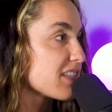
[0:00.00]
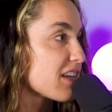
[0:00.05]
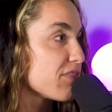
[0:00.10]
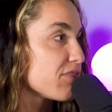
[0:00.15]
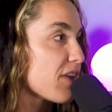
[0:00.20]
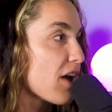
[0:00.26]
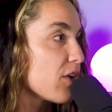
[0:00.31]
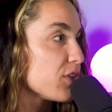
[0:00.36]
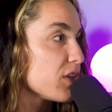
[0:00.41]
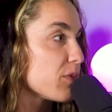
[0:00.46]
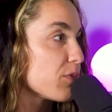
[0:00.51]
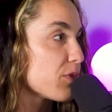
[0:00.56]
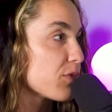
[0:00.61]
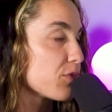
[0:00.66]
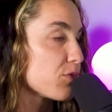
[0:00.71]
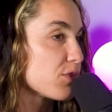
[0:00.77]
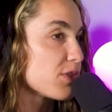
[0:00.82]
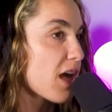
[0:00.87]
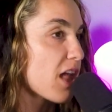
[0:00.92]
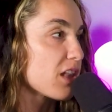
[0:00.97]
I found him
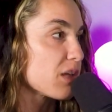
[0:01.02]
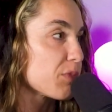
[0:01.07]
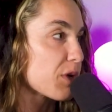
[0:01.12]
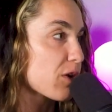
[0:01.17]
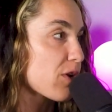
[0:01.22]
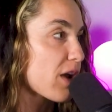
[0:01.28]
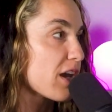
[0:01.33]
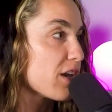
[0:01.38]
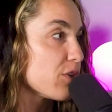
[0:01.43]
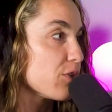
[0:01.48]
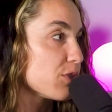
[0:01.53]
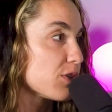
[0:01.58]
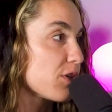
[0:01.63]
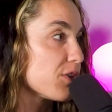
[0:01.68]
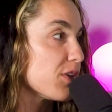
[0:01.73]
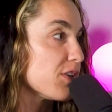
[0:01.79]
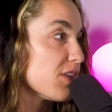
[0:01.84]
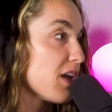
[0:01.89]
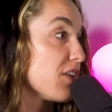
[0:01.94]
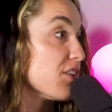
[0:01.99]
through Sally McRae, who's
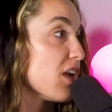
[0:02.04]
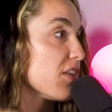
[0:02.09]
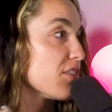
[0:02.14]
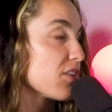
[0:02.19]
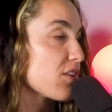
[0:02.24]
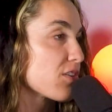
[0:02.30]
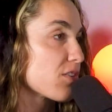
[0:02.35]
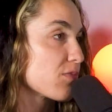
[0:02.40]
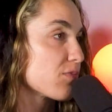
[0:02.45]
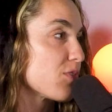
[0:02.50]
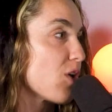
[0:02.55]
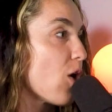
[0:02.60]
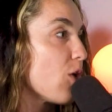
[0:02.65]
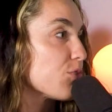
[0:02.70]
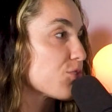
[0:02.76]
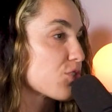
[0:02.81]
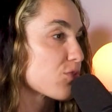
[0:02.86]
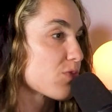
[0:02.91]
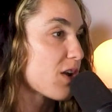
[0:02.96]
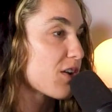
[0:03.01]
another
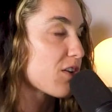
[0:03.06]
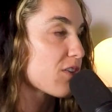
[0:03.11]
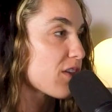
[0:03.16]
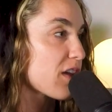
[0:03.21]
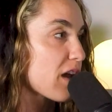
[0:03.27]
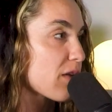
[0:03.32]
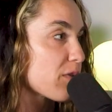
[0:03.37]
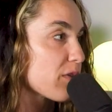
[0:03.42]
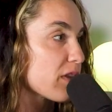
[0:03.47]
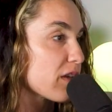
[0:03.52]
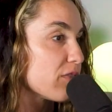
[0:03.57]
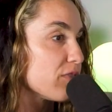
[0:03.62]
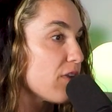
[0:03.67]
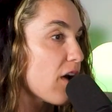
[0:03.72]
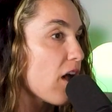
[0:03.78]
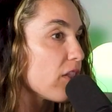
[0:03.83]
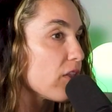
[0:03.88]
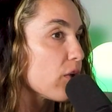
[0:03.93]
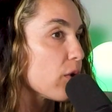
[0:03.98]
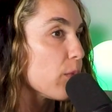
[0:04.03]
ultra runner that I really
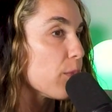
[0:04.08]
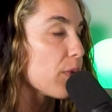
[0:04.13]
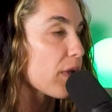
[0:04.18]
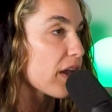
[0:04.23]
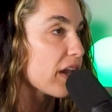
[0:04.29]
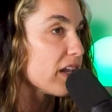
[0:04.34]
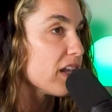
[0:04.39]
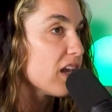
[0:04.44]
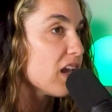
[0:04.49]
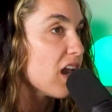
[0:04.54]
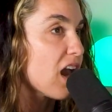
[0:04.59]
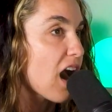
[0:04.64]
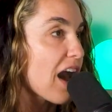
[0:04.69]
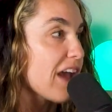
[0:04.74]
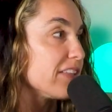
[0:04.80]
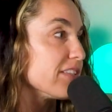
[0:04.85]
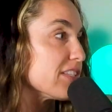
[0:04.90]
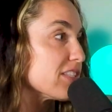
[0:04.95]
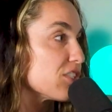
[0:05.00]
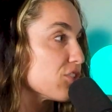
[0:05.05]
follow, but I
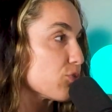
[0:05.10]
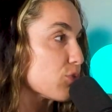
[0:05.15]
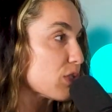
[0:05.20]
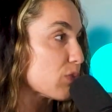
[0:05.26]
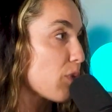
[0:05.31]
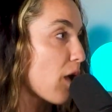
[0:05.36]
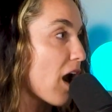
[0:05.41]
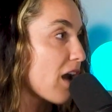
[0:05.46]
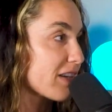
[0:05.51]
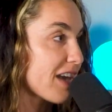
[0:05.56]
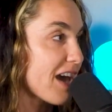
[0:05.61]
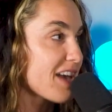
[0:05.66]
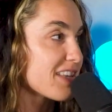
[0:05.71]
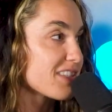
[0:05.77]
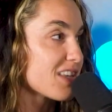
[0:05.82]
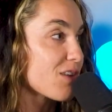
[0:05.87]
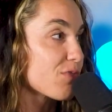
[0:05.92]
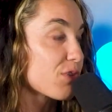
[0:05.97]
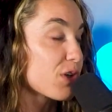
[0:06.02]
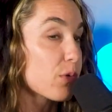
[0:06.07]
listen to his podcast
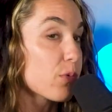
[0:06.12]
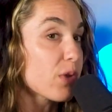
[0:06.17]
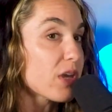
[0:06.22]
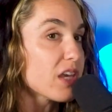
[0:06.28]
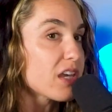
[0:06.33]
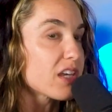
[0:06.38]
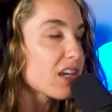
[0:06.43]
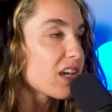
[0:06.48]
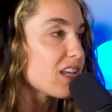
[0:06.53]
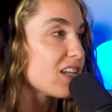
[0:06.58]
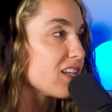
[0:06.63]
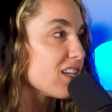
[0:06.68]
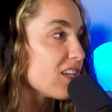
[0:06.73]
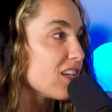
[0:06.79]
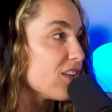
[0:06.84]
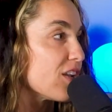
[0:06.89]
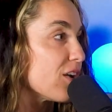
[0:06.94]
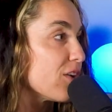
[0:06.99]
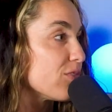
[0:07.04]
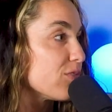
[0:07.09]
every week and,
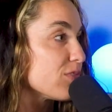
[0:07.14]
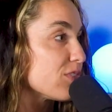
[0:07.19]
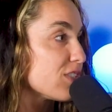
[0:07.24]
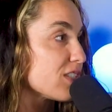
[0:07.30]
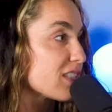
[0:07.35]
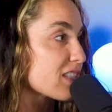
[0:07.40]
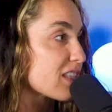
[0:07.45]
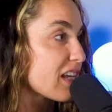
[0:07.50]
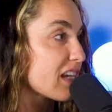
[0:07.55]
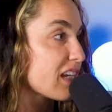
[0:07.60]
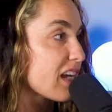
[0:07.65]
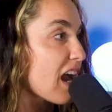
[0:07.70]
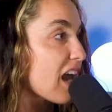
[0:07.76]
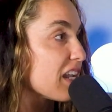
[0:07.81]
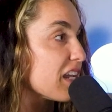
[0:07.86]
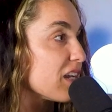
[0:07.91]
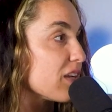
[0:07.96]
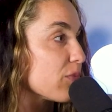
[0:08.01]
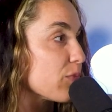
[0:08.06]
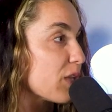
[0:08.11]
just like kind
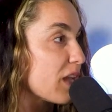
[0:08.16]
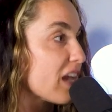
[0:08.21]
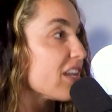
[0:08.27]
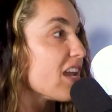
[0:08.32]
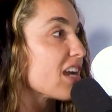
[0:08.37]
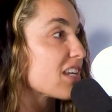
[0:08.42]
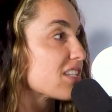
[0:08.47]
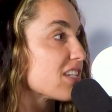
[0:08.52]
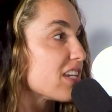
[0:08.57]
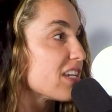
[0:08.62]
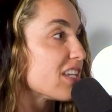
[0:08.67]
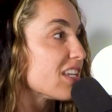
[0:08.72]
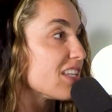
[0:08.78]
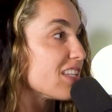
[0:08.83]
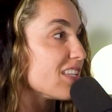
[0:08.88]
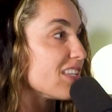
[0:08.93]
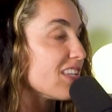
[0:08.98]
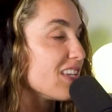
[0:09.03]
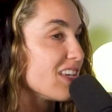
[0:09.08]
of we connected, and